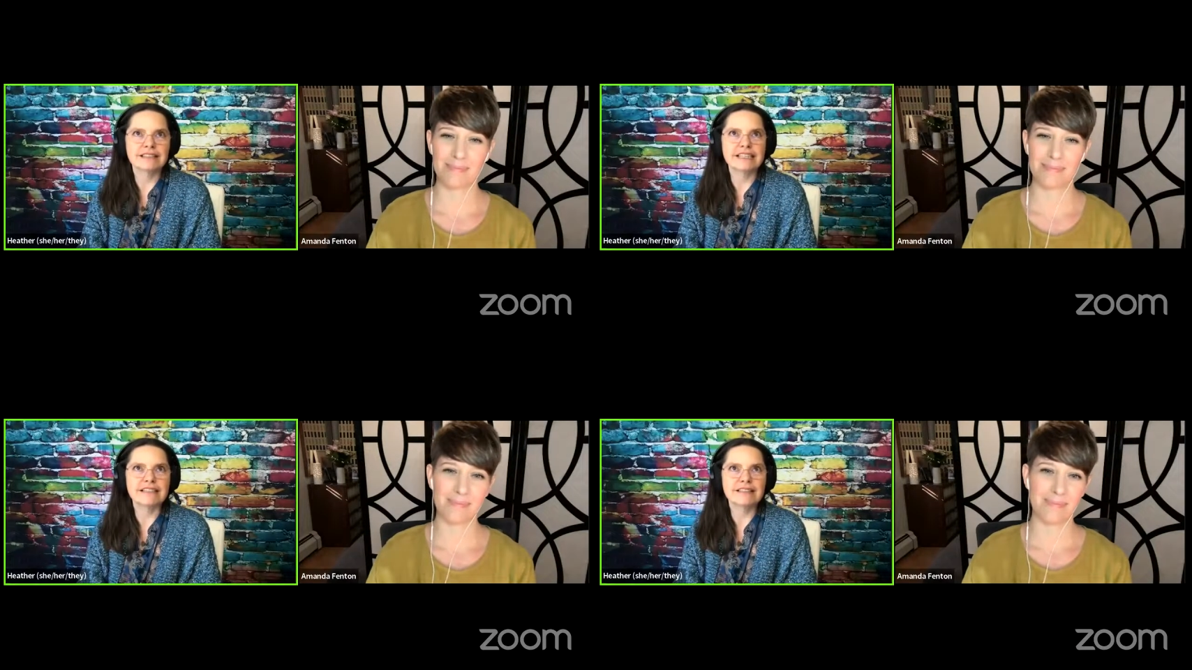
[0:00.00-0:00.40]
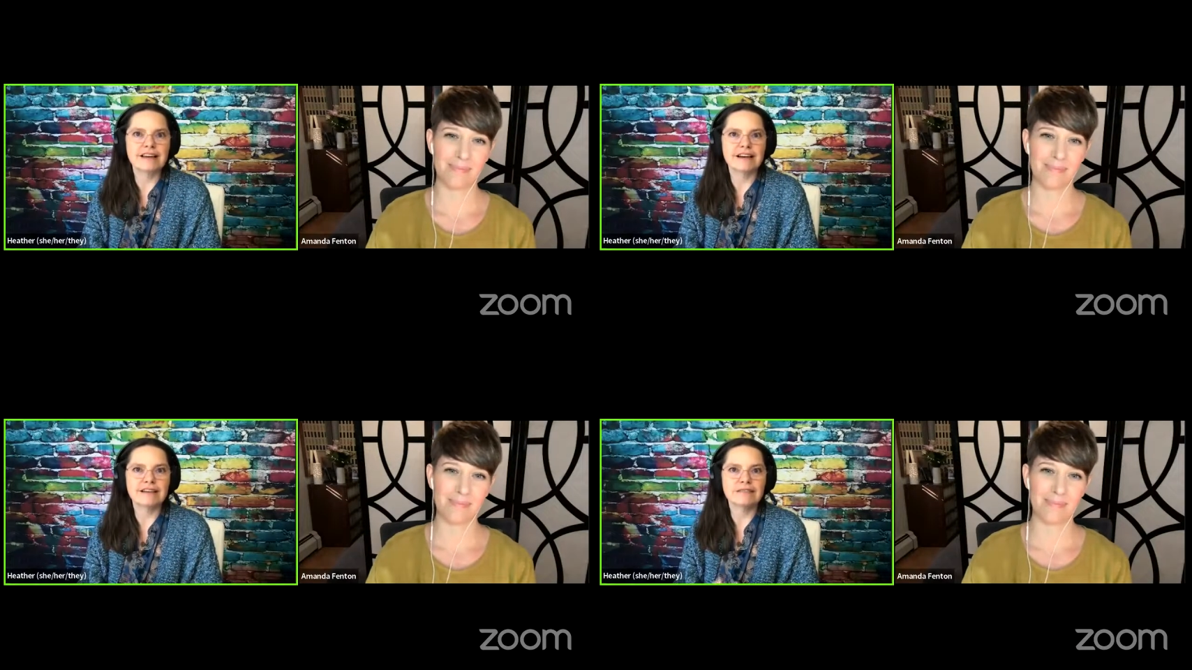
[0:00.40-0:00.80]
Speaker 1: lend
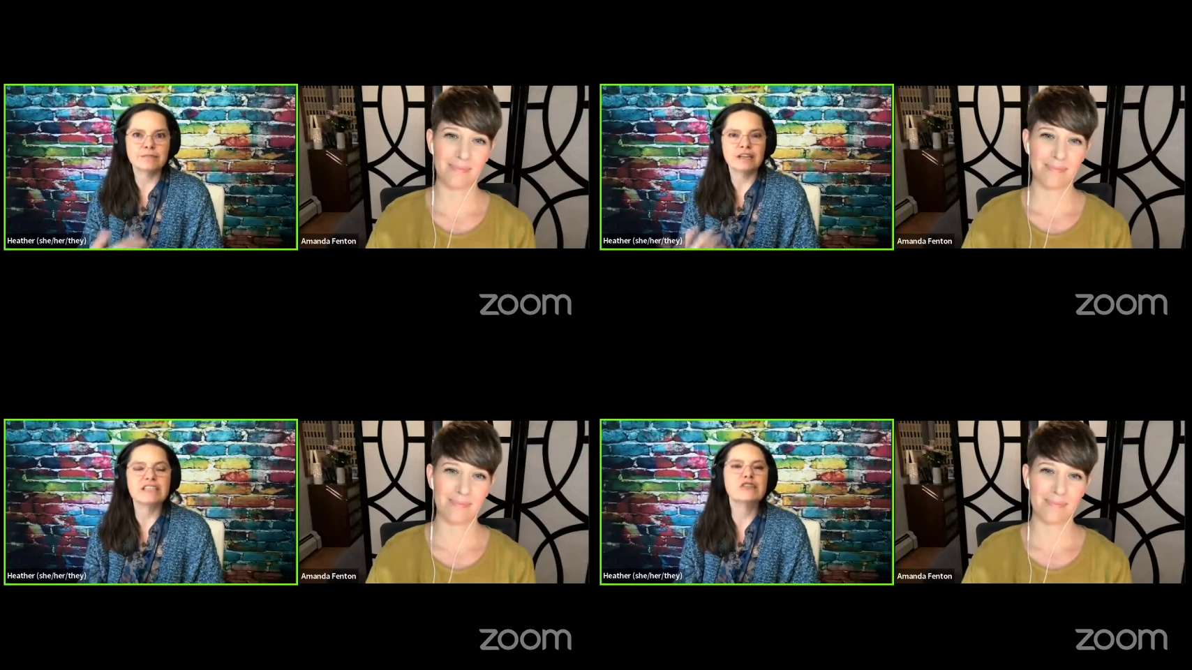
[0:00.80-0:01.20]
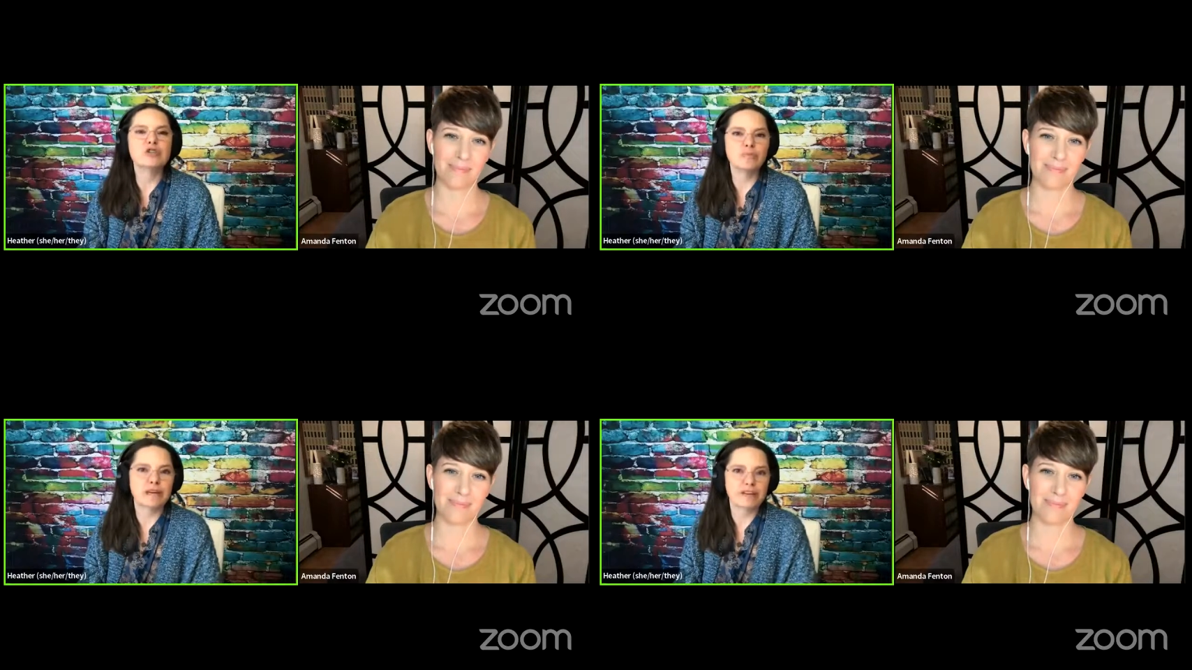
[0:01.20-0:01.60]
uh,
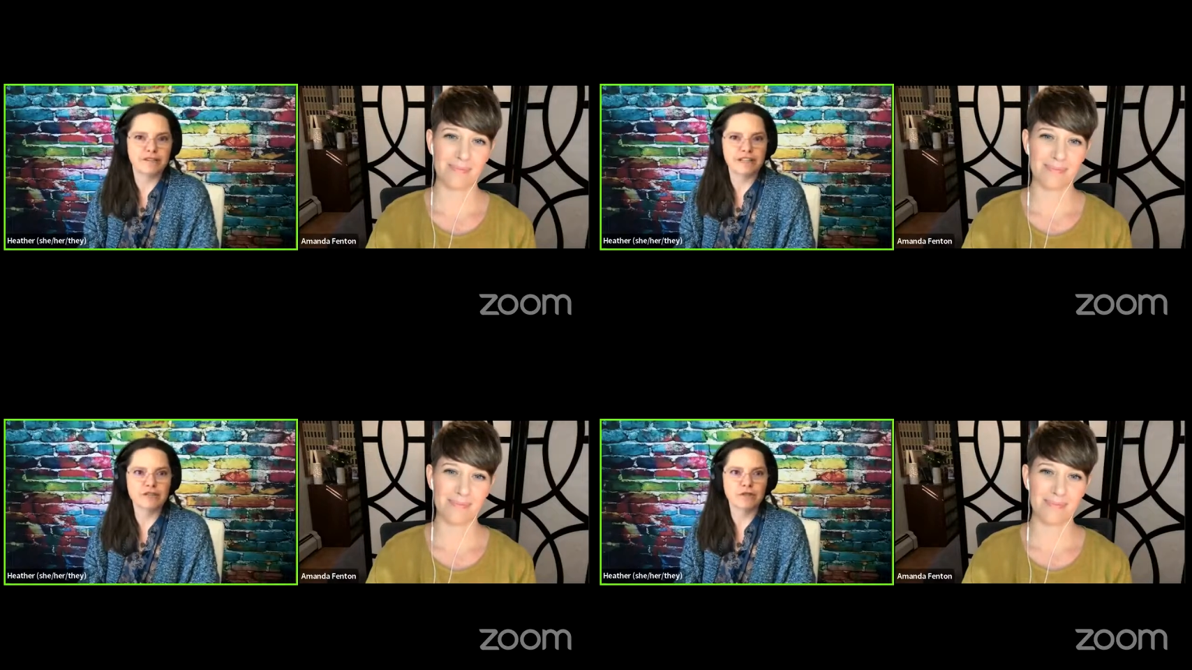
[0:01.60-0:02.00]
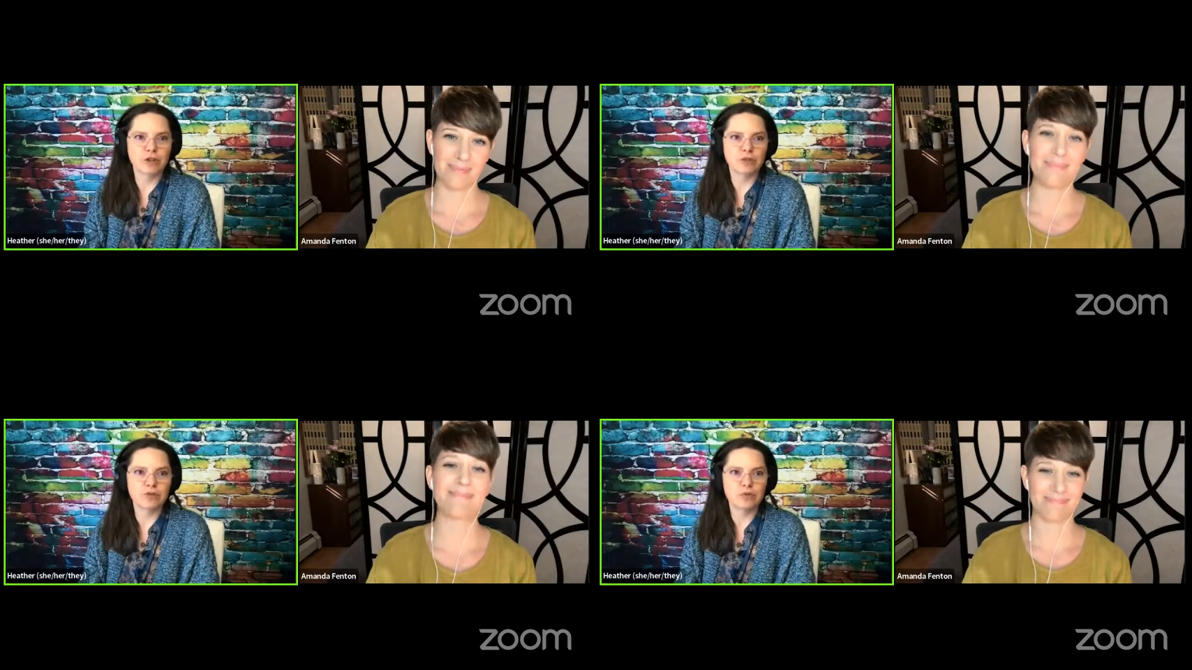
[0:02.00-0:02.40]
additional benefits for
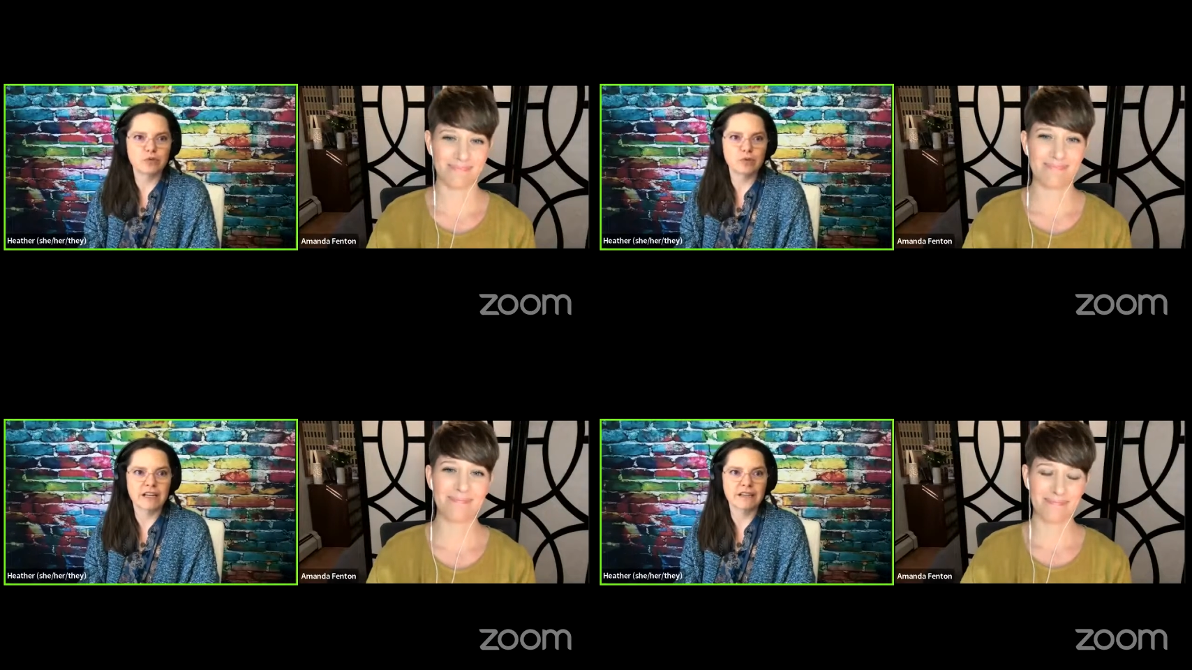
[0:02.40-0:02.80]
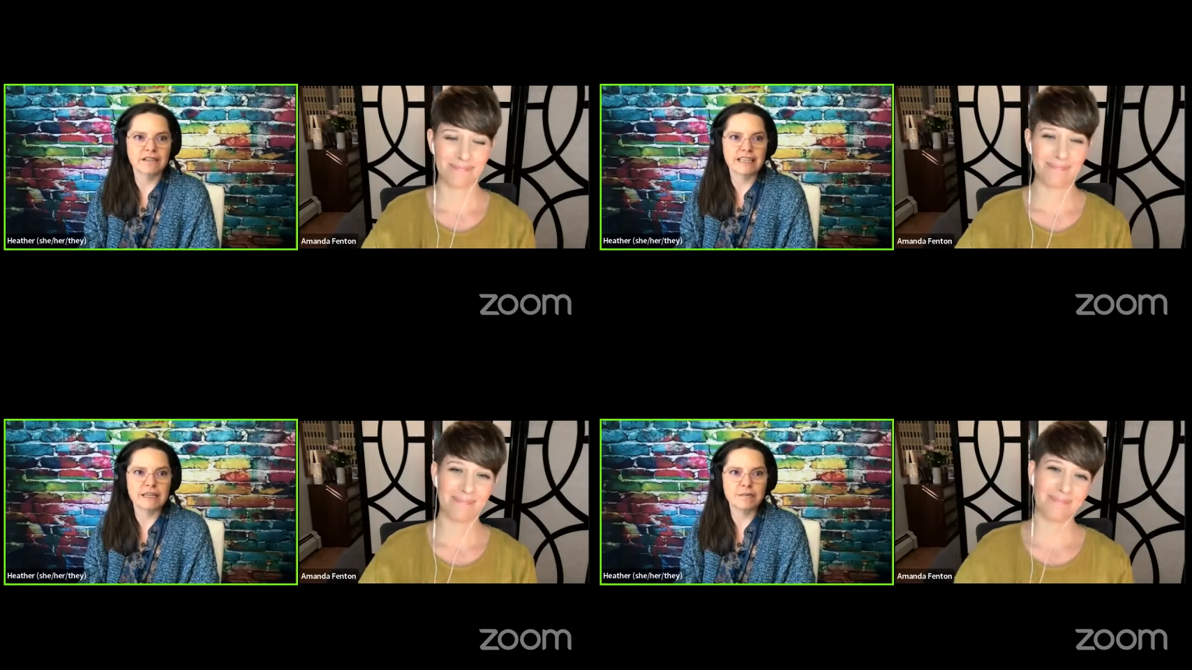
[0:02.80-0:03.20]
those who want to
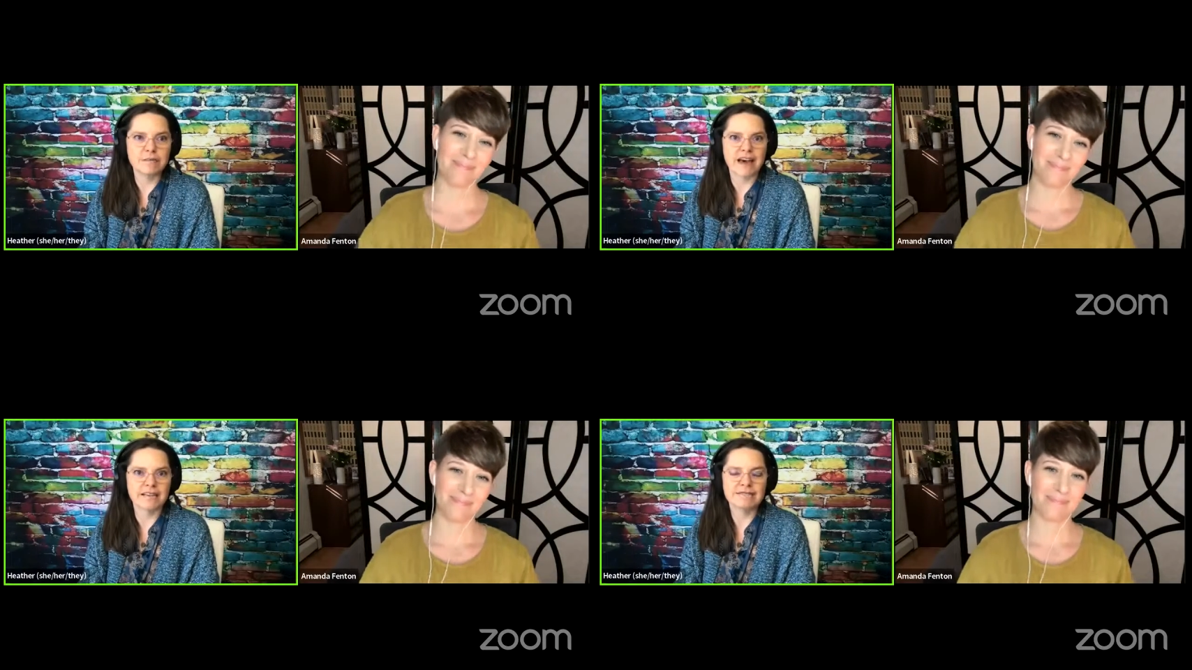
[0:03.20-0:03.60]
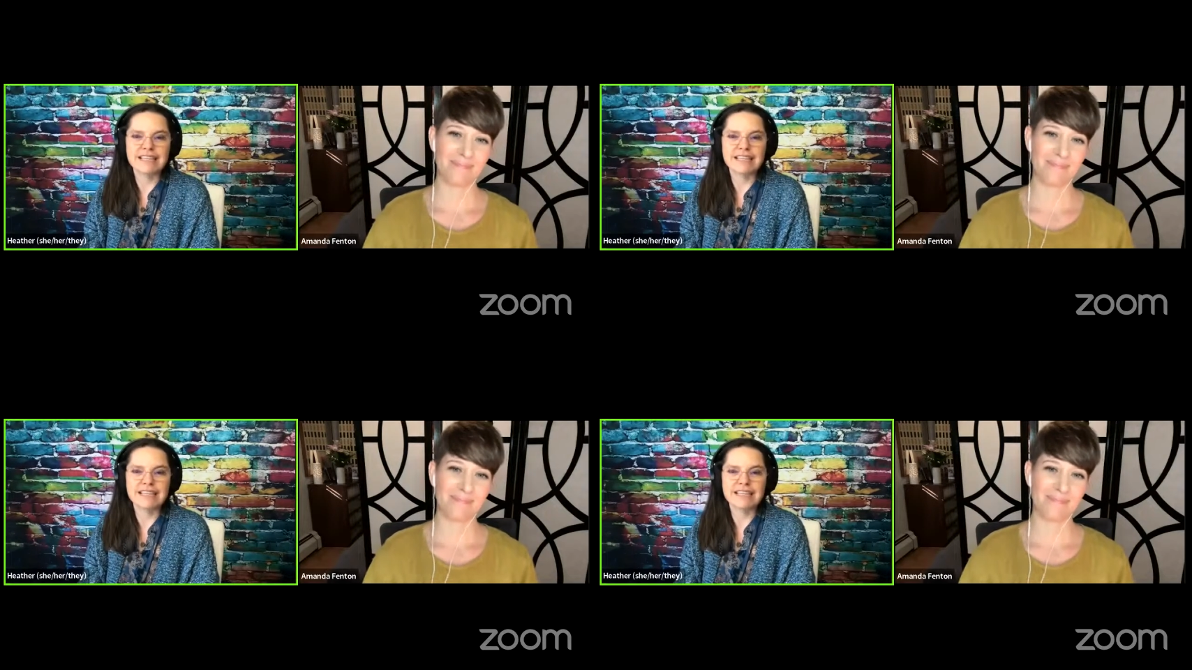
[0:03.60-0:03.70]
keep that